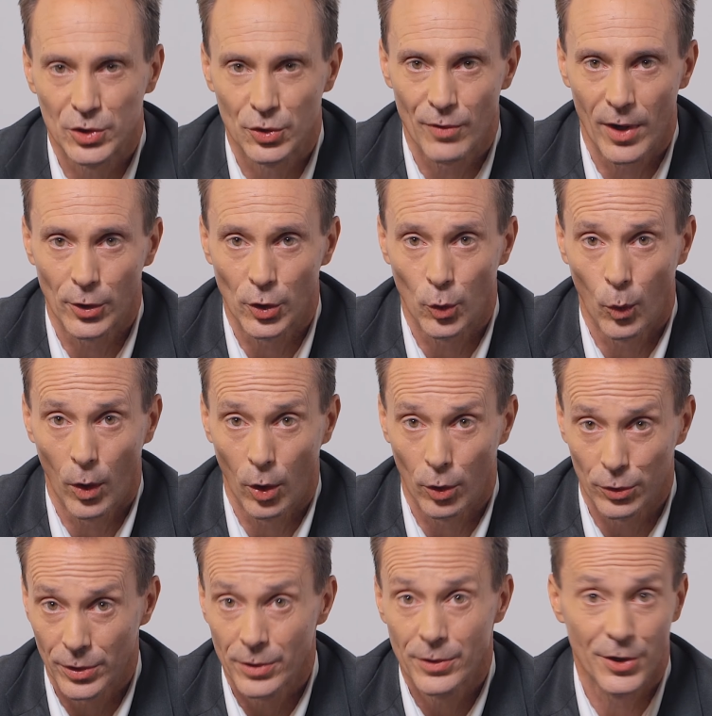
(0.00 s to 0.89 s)
around the
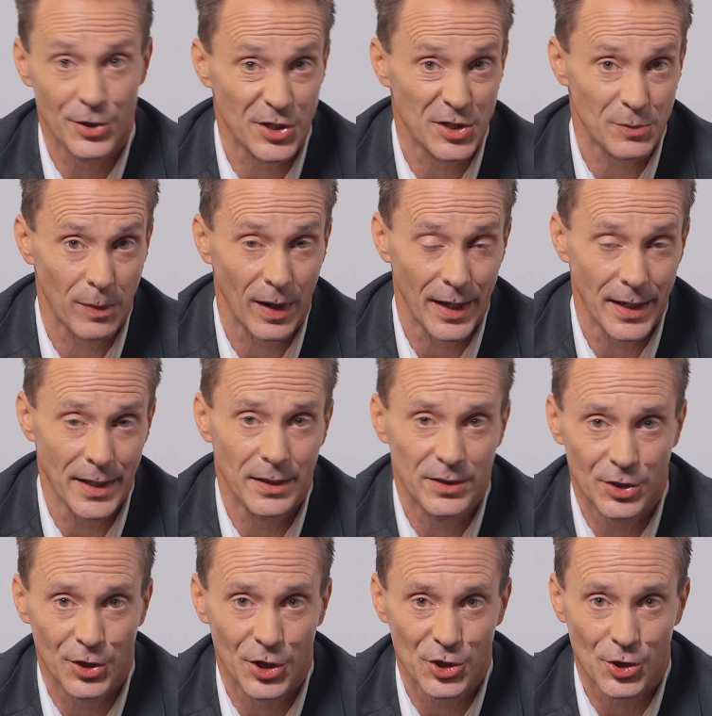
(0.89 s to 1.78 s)
world that display
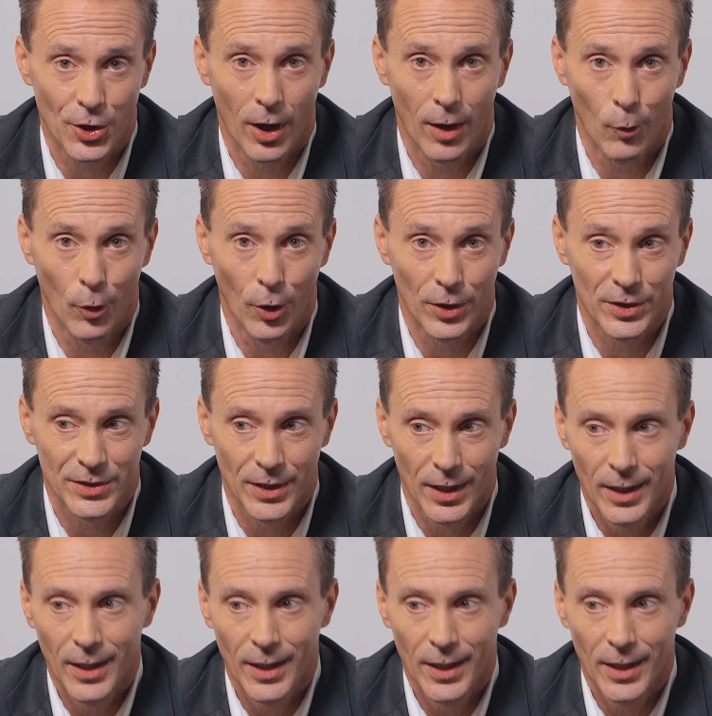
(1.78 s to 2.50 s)
Sedition artworks.